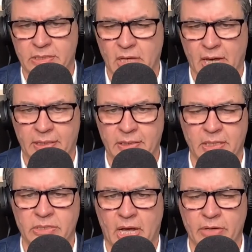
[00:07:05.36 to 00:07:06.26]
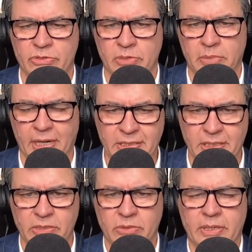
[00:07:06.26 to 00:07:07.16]
it's got this hydrogen
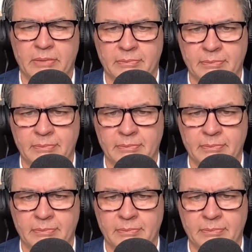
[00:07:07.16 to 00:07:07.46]
blended into it?